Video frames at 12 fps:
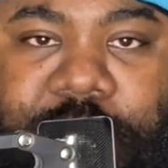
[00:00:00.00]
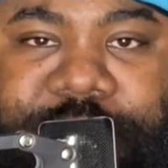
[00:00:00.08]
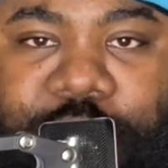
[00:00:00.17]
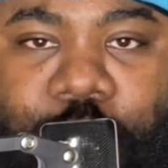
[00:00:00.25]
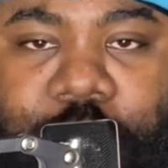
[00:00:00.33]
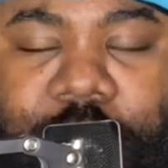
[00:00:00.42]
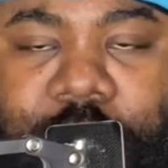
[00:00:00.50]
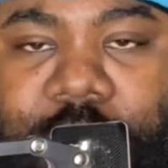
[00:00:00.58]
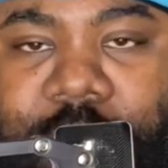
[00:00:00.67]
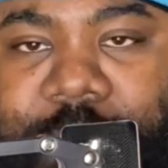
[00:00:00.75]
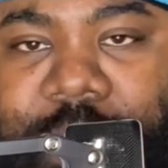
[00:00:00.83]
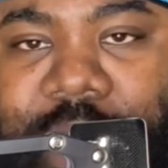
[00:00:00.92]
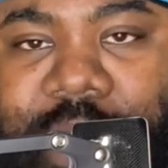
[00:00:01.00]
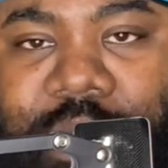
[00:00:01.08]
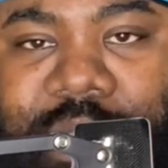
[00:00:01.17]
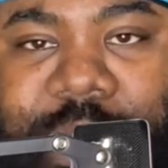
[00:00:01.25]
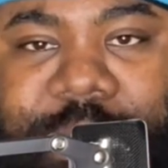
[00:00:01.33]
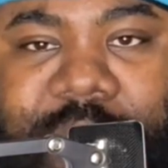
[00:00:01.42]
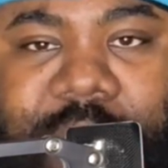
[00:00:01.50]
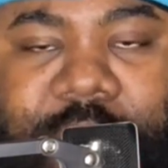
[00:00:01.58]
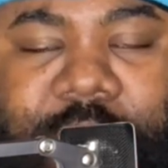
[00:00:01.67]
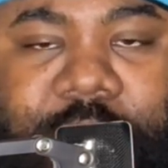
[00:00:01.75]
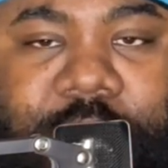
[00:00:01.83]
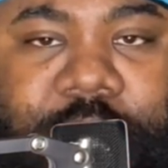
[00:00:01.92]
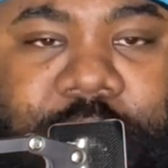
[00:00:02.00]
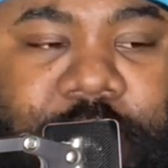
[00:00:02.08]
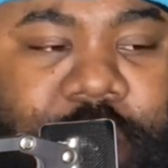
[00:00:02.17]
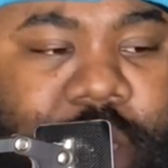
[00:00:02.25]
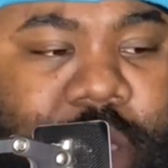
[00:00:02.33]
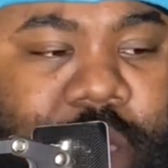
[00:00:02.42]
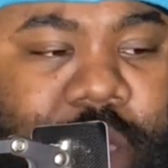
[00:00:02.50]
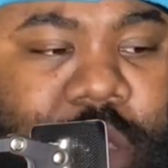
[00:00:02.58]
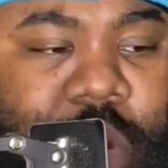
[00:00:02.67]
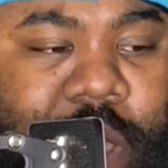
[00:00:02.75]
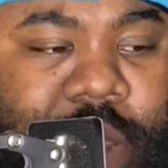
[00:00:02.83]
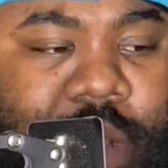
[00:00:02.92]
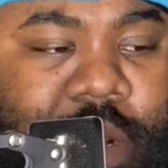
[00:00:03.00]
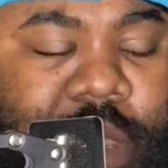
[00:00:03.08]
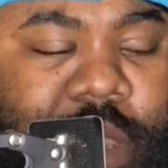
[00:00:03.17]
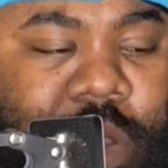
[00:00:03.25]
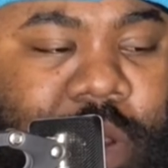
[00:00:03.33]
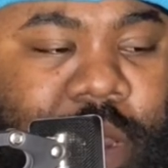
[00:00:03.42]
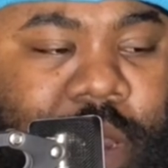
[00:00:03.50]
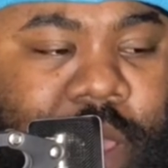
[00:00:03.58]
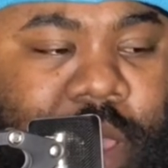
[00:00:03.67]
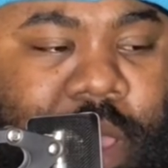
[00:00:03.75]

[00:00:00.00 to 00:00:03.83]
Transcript: If you want to click on something down there, go ahead and click on it.